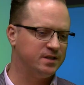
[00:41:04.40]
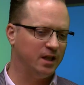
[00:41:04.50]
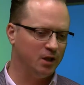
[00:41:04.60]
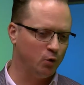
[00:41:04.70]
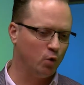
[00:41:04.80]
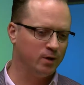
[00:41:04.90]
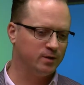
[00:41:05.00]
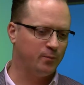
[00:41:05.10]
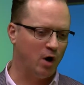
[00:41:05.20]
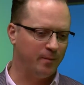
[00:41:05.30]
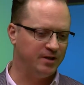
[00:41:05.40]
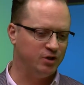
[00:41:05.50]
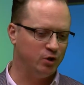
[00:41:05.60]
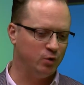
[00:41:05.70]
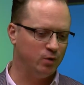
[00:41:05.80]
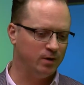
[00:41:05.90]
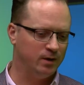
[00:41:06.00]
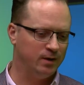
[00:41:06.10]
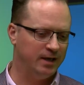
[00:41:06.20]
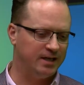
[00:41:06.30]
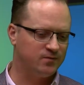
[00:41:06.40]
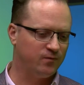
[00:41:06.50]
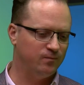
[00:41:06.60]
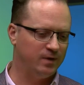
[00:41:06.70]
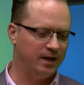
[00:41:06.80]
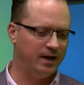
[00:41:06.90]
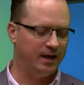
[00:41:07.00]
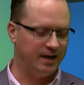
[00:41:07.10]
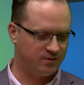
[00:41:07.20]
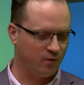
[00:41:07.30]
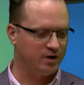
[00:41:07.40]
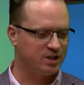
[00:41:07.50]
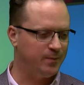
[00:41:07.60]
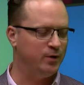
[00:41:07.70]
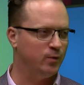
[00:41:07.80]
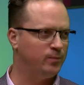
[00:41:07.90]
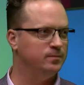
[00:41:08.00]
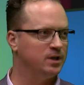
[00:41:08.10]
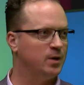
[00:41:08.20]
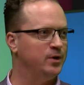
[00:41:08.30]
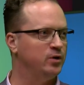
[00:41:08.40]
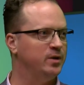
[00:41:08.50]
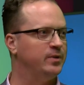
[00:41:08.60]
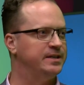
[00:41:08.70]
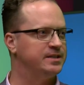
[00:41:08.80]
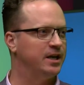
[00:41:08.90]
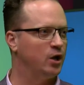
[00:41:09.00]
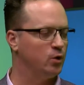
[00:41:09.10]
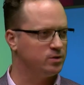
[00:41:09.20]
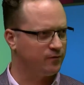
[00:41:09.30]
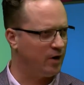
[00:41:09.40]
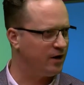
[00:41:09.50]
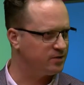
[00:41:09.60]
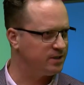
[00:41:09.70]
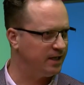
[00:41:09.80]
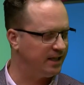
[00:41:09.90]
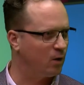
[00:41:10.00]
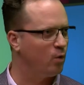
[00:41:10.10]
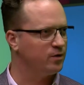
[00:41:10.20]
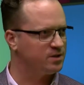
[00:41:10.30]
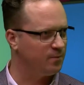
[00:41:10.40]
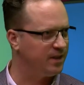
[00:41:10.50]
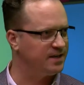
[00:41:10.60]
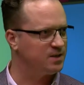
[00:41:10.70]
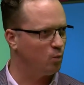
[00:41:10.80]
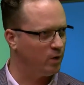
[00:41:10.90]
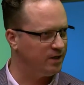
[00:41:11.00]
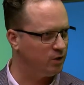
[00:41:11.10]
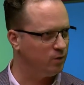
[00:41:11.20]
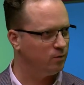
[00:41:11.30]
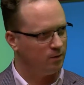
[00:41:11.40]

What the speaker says: Lenoir department do as far as community policing goes for our city? Like, what are some things that we do?